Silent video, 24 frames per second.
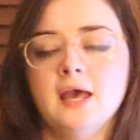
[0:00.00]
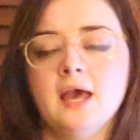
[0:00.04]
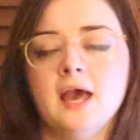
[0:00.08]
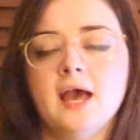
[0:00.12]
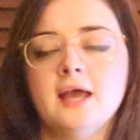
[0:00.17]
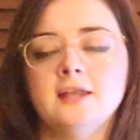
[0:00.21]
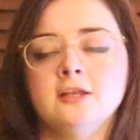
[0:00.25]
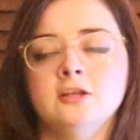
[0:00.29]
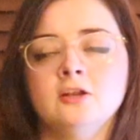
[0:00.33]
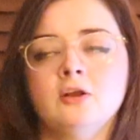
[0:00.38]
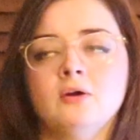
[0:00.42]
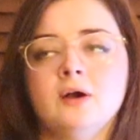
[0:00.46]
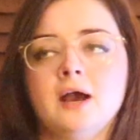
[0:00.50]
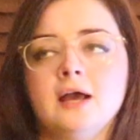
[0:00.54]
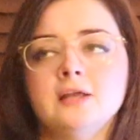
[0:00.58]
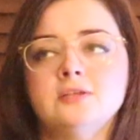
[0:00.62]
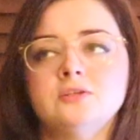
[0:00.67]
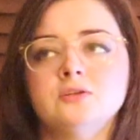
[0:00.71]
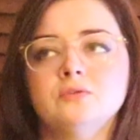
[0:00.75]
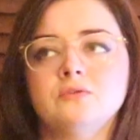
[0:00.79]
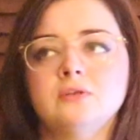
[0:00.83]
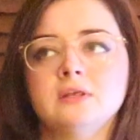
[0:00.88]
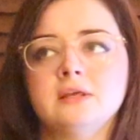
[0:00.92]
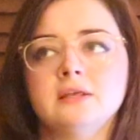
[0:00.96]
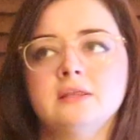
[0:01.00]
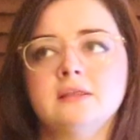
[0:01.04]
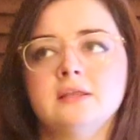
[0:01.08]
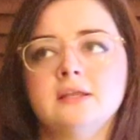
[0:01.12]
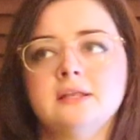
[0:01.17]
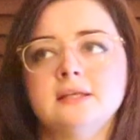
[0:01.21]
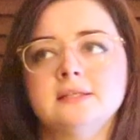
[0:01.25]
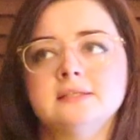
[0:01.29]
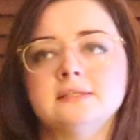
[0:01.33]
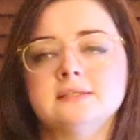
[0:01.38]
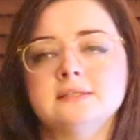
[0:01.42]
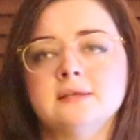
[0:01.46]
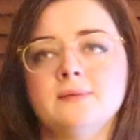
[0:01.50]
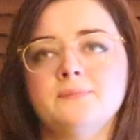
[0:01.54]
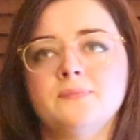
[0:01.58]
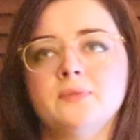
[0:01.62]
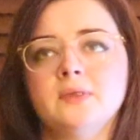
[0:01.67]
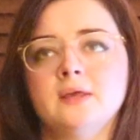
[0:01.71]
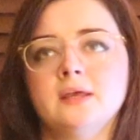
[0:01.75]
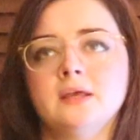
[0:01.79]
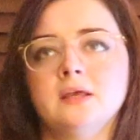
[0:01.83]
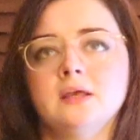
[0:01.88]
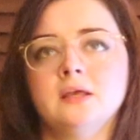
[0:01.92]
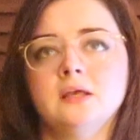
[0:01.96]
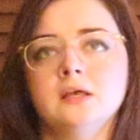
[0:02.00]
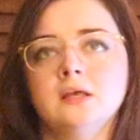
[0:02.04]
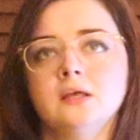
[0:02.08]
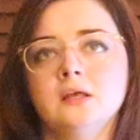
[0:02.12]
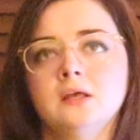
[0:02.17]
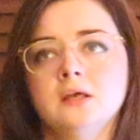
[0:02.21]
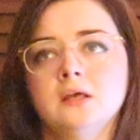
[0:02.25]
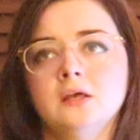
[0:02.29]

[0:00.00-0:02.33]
And you know, I do think that it's something...